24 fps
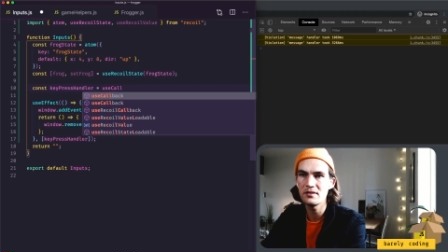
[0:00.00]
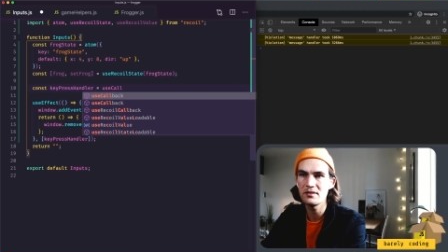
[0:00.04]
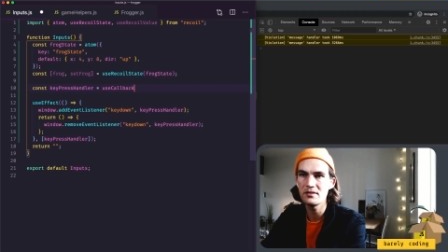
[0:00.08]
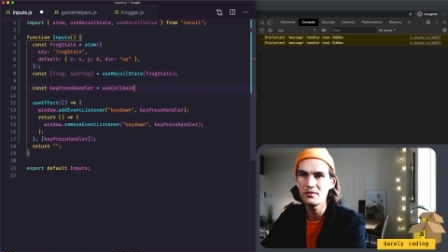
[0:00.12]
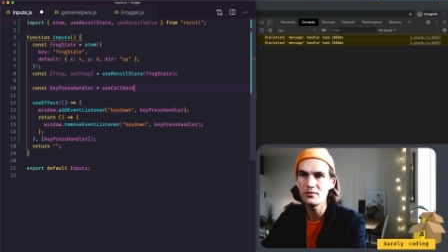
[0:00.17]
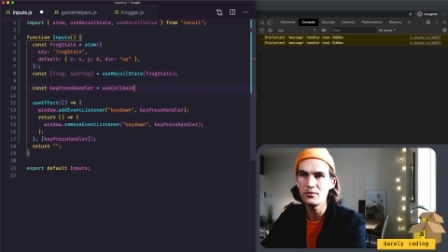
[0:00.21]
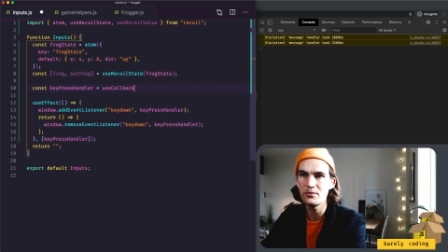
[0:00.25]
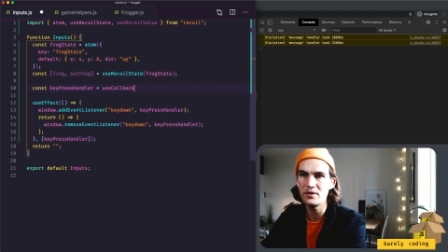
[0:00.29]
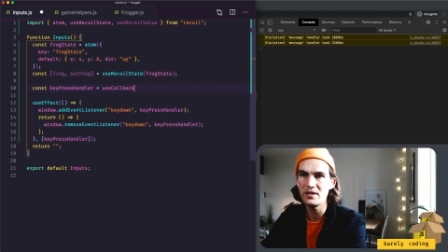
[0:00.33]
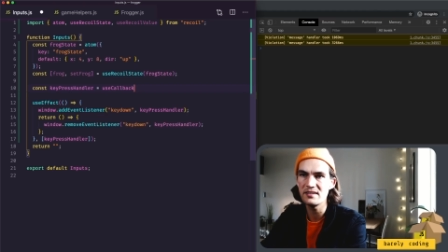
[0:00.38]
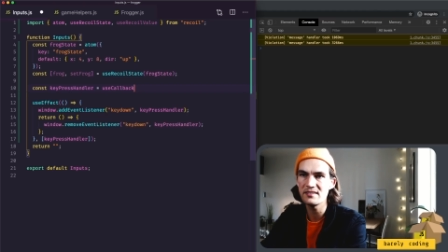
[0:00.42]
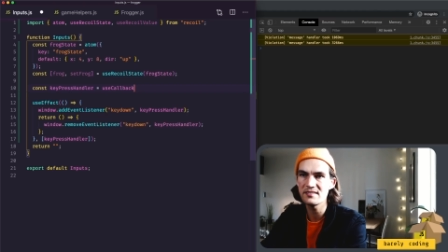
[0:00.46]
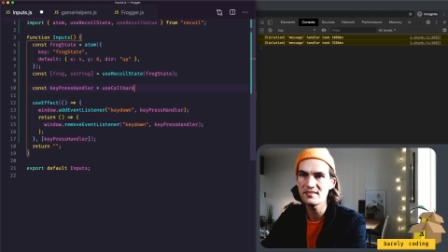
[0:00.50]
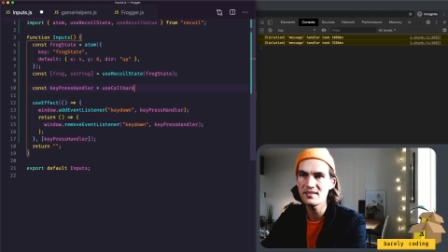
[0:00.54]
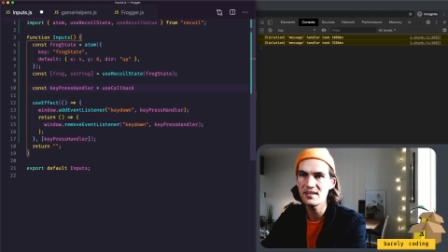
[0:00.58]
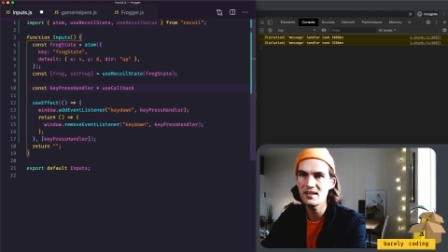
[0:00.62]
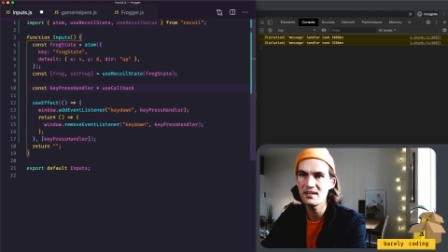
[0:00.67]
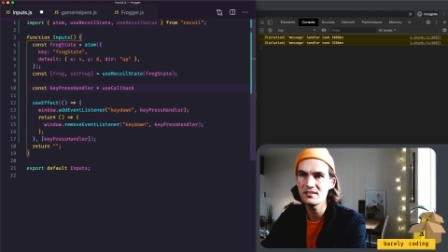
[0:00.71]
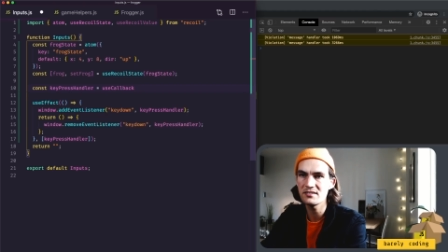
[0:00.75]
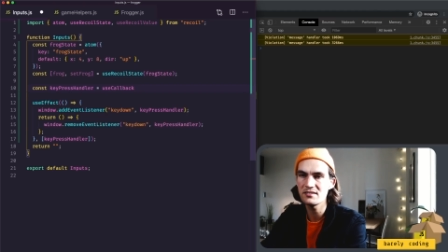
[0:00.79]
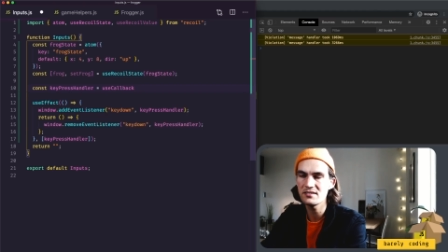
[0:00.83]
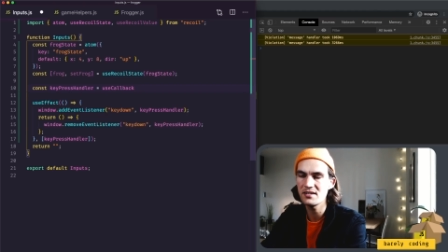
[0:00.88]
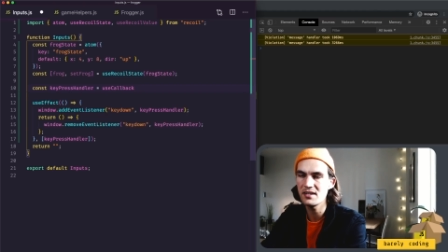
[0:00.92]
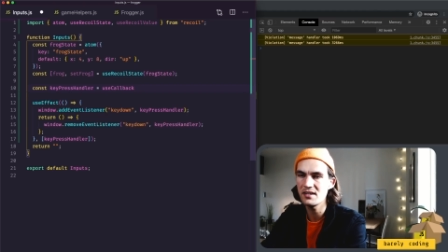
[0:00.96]

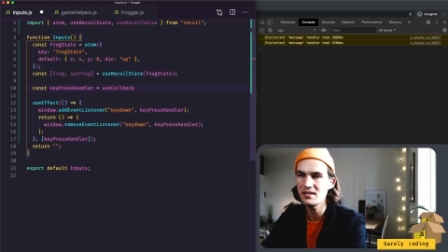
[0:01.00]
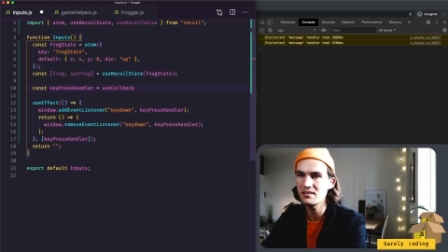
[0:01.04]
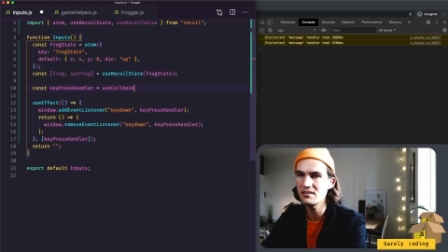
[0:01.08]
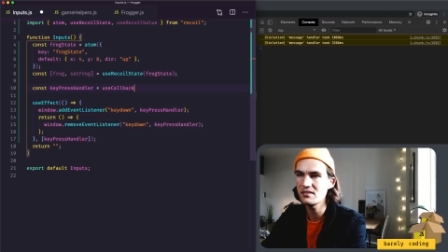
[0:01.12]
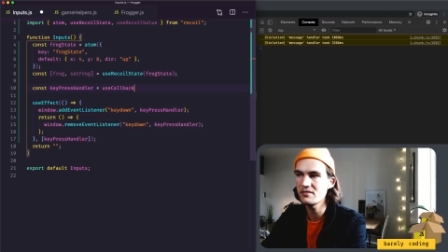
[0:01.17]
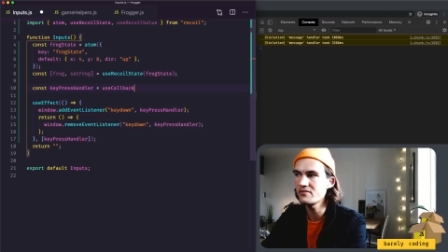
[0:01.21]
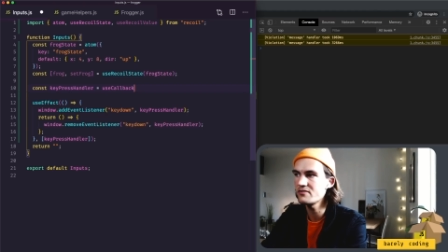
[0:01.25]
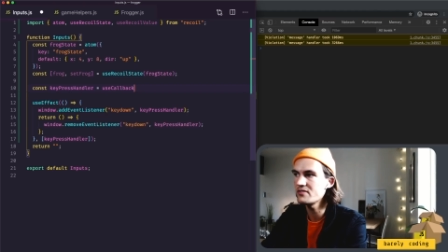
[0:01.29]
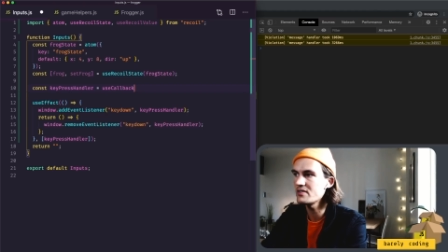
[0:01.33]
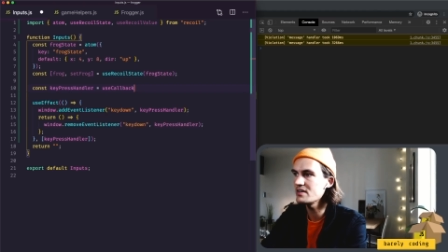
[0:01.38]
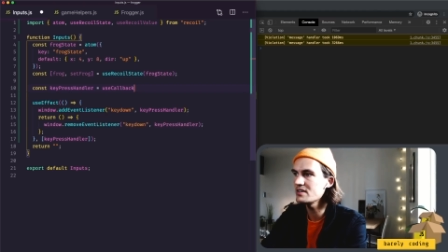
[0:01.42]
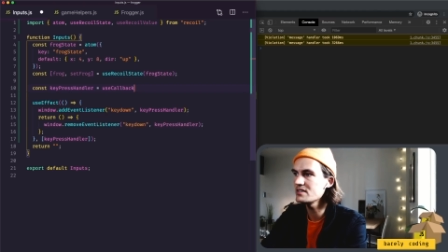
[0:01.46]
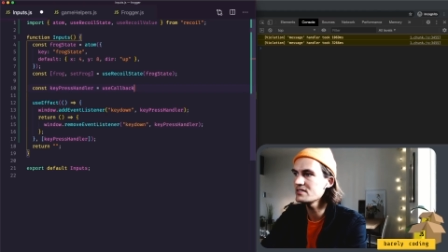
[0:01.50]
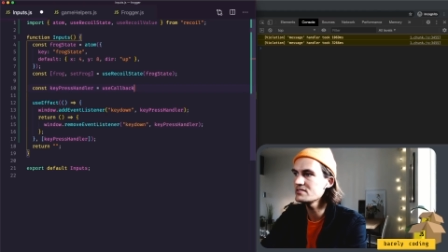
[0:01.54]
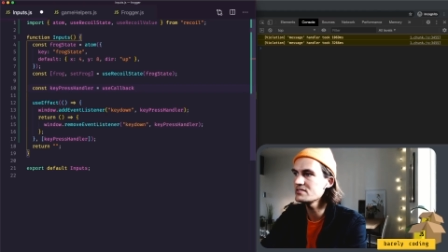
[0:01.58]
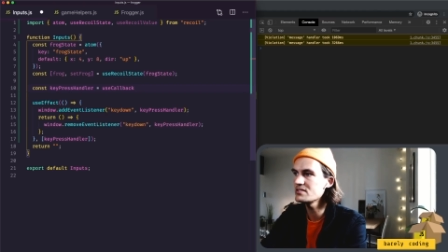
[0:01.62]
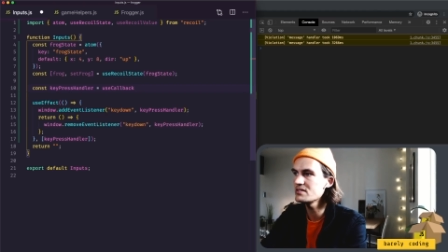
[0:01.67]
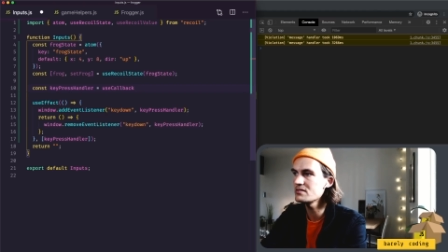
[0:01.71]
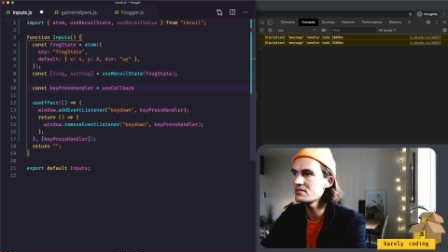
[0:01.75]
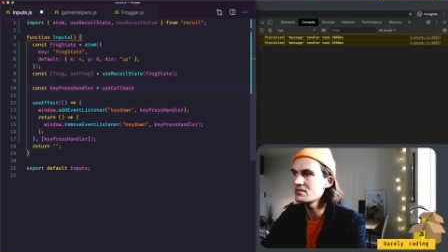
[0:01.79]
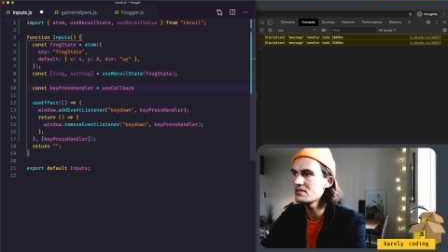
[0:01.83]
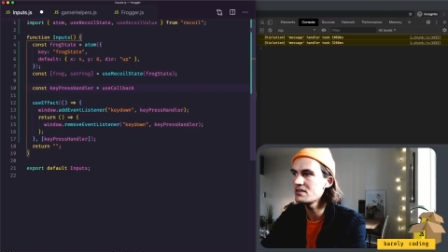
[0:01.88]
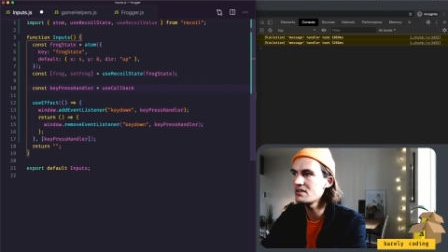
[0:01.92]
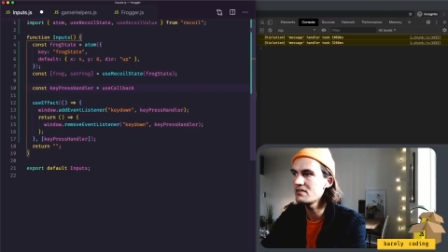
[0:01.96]
reinstantiate the function
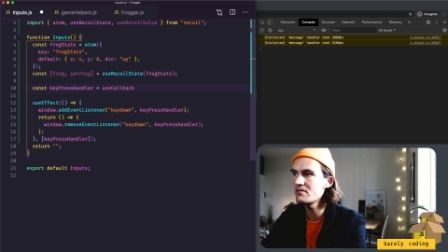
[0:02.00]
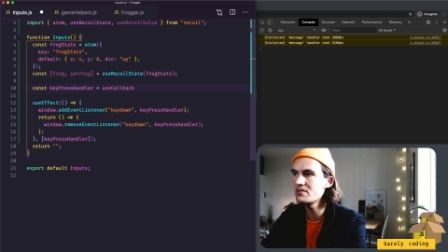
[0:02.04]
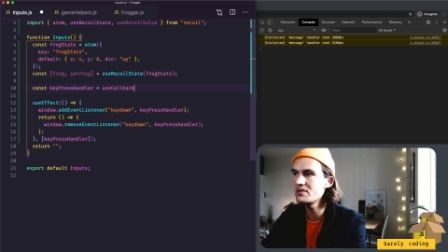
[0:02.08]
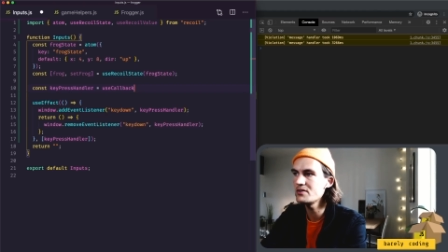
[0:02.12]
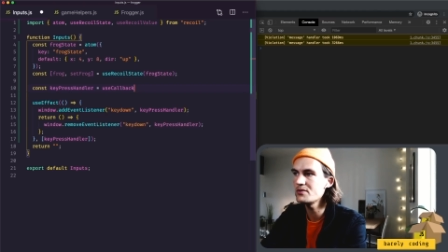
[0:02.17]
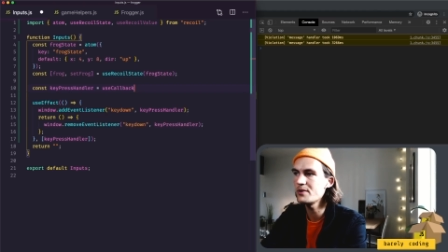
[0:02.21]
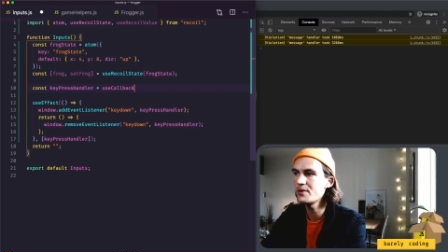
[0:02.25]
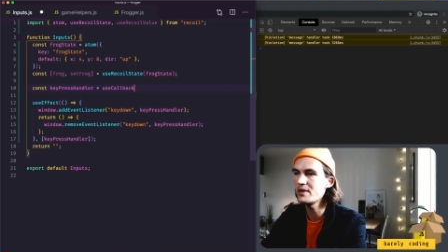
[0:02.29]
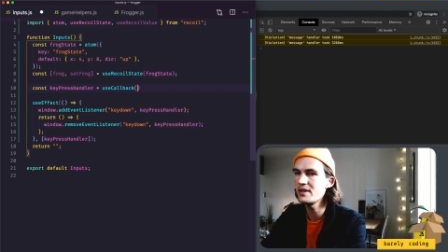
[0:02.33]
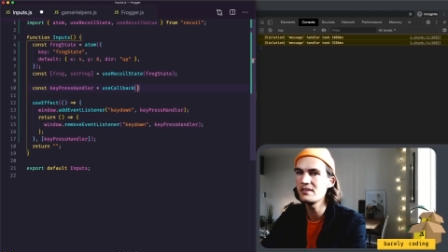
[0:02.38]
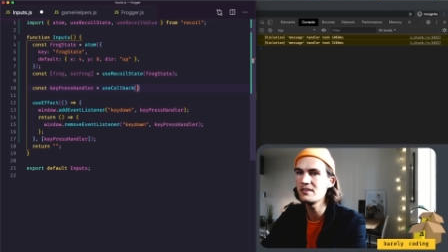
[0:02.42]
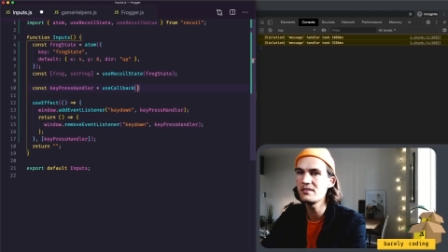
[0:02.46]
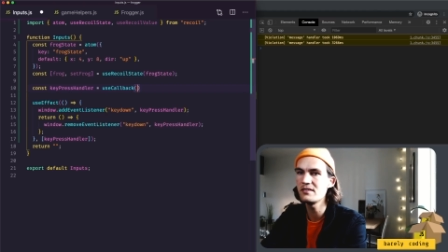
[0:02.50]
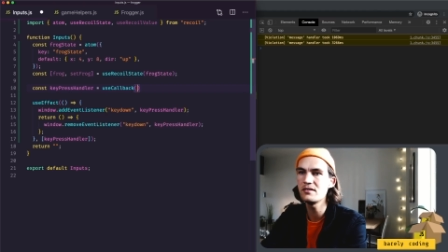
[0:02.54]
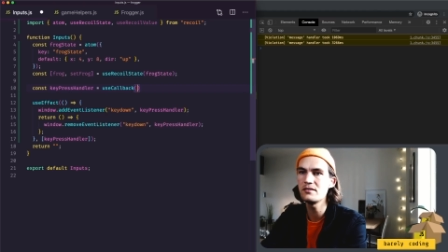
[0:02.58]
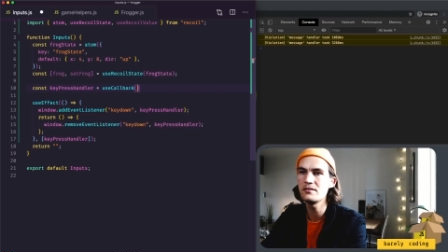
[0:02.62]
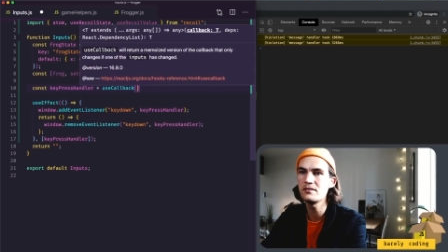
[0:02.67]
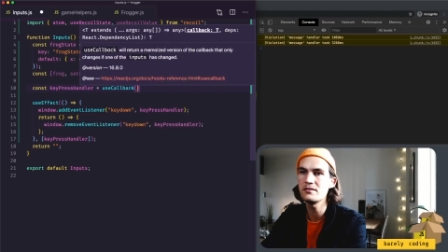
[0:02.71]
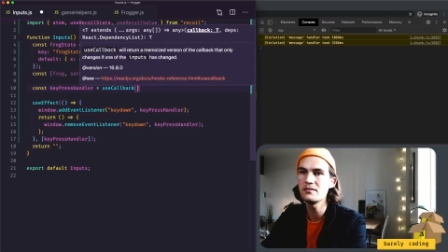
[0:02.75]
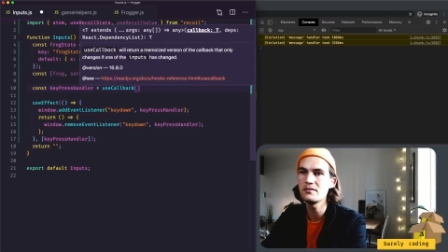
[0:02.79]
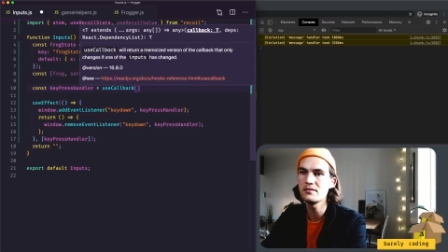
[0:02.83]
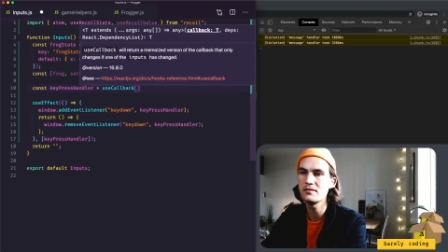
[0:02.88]
on every render.